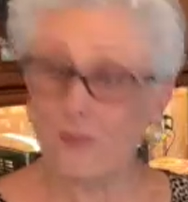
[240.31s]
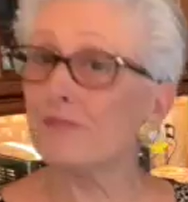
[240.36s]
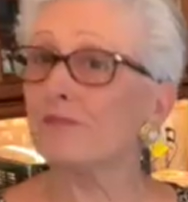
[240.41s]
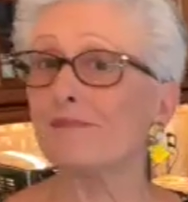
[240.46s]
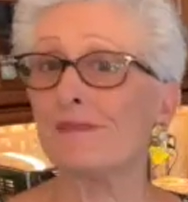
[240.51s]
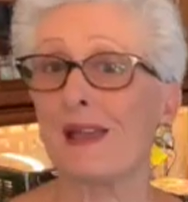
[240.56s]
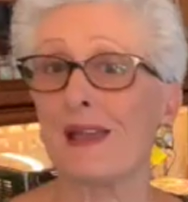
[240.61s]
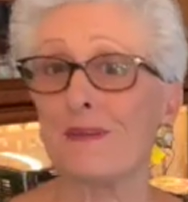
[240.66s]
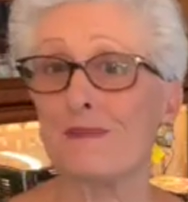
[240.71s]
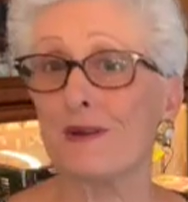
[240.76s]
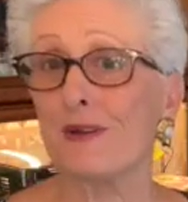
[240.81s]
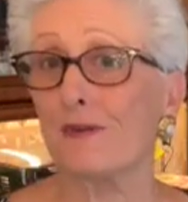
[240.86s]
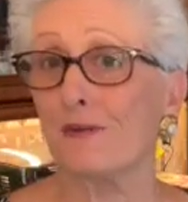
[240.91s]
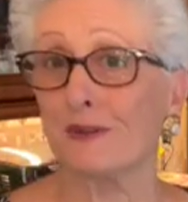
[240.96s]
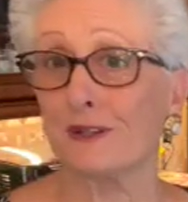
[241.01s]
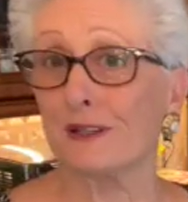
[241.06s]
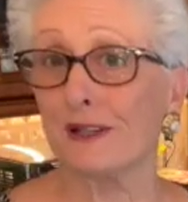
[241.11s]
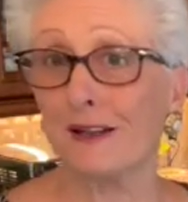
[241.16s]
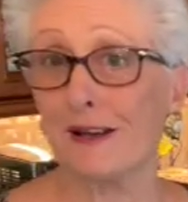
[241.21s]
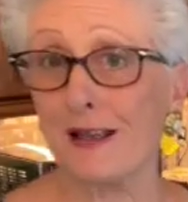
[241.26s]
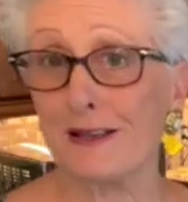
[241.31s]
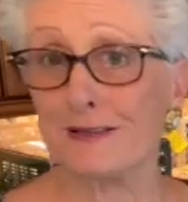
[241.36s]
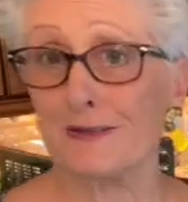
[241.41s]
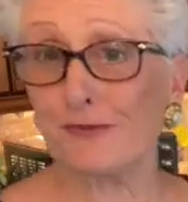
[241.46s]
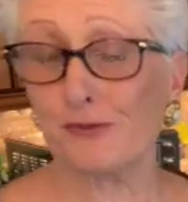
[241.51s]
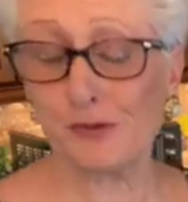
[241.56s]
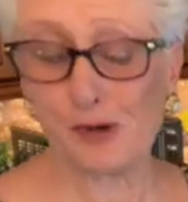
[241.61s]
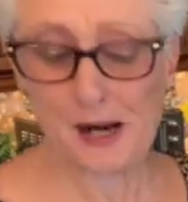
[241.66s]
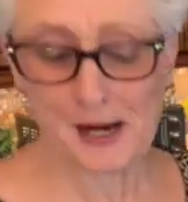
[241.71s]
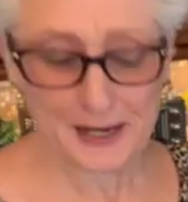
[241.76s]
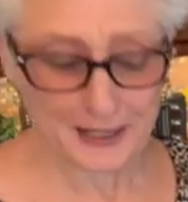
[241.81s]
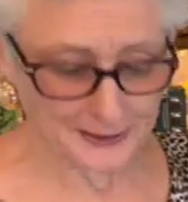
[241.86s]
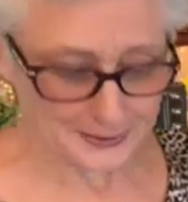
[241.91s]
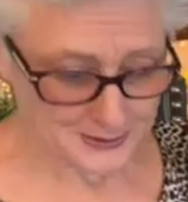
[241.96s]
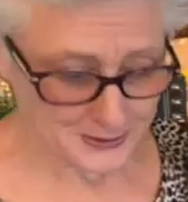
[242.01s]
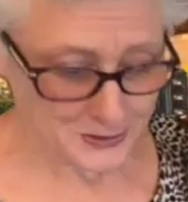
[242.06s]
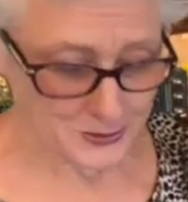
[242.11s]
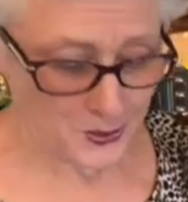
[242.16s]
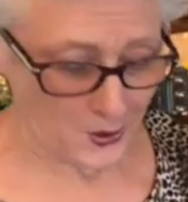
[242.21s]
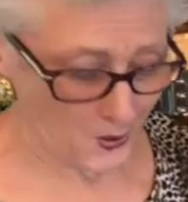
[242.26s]
maybe with a glass of wine.
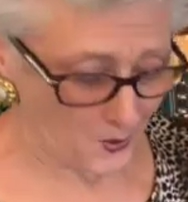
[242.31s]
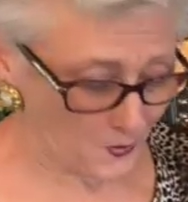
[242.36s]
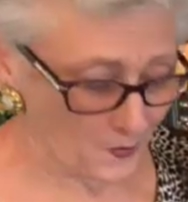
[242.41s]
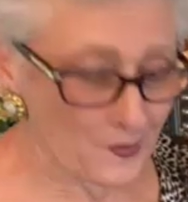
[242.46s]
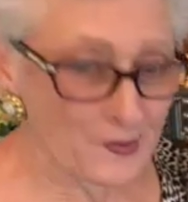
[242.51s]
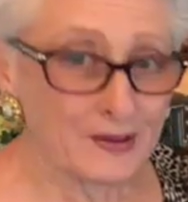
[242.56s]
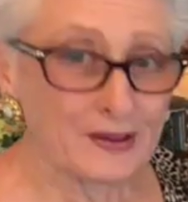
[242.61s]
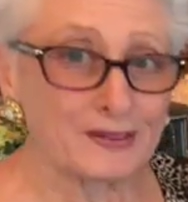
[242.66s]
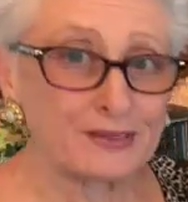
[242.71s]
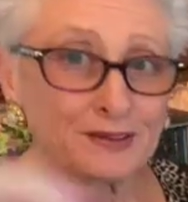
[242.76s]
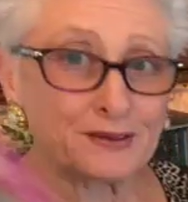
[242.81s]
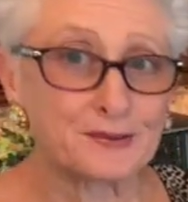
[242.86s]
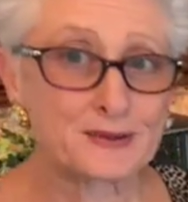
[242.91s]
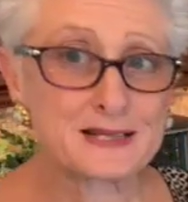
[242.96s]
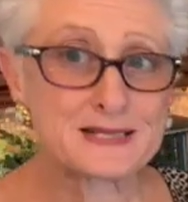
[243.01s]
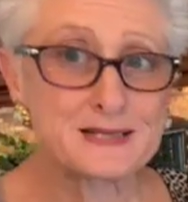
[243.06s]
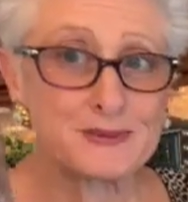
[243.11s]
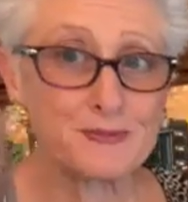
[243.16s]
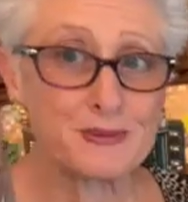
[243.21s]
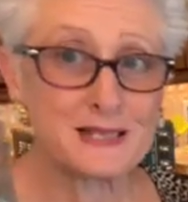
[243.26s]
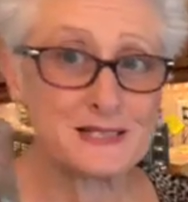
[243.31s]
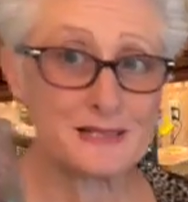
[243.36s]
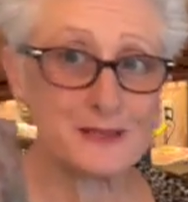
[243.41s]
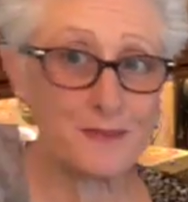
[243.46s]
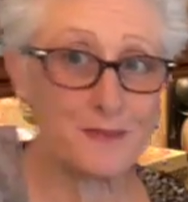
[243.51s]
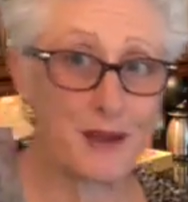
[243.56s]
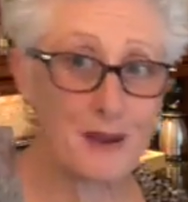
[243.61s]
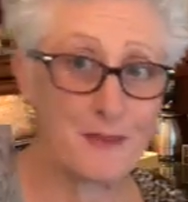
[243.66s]
So the recipe is in my